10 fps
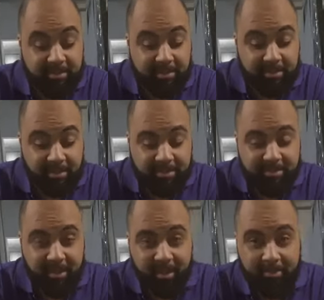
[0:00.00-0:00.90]
to 6
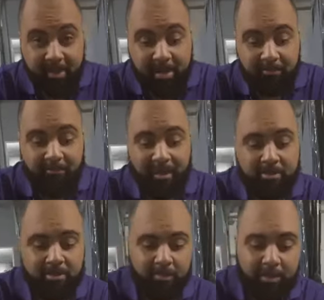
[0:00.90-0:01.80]
legs, and
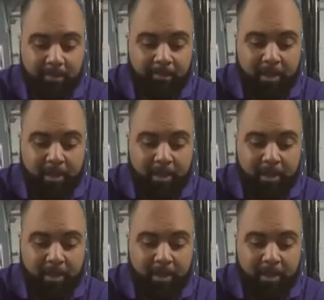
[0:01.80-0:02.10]
eventually,